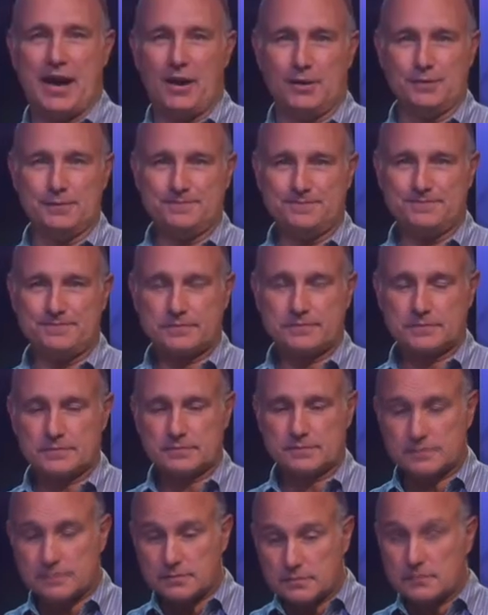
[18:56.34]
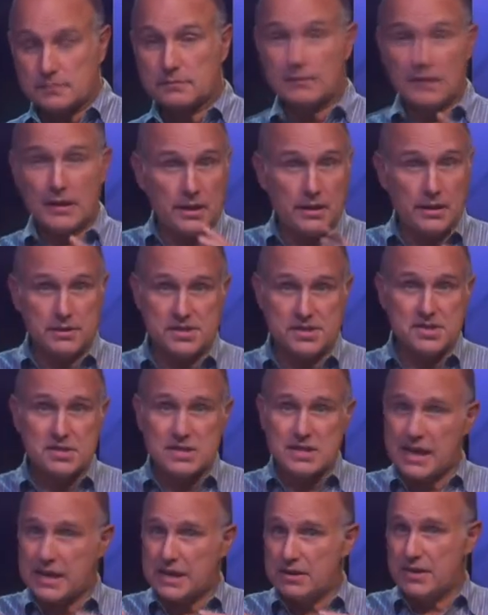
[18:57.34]
out. This
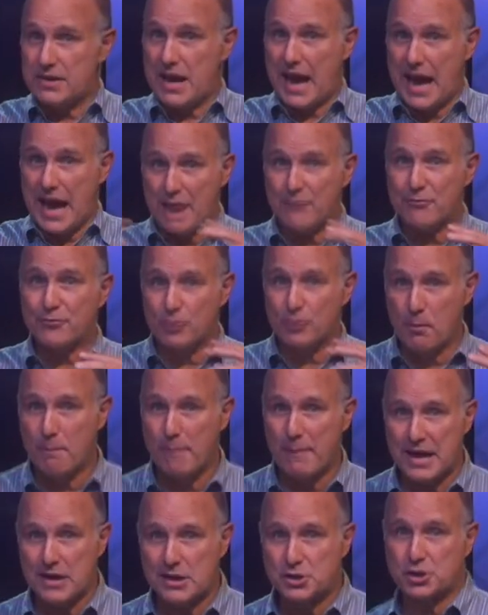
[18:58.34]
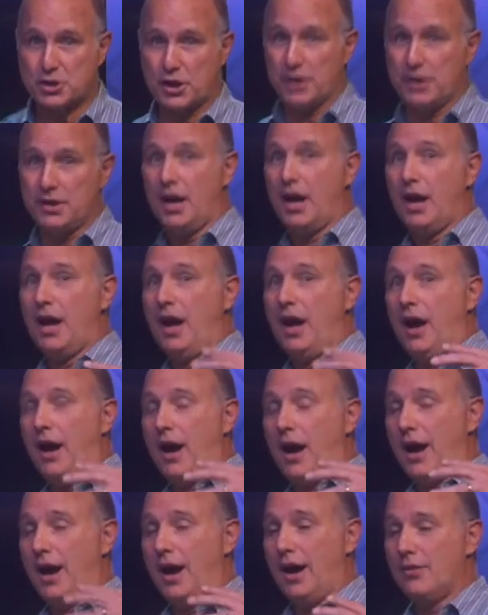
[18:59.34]
is kind of an affirmation
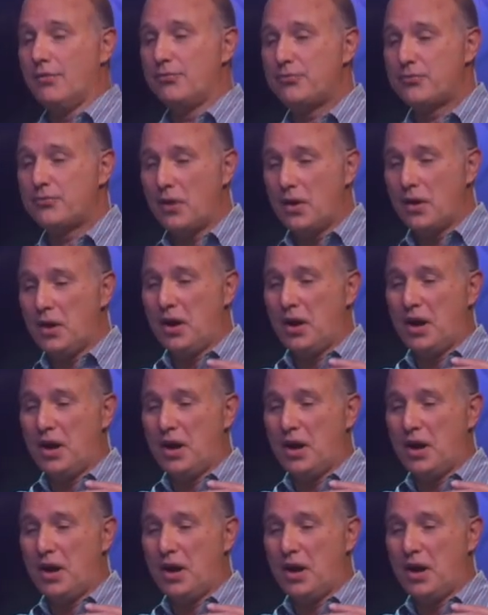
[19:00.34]
of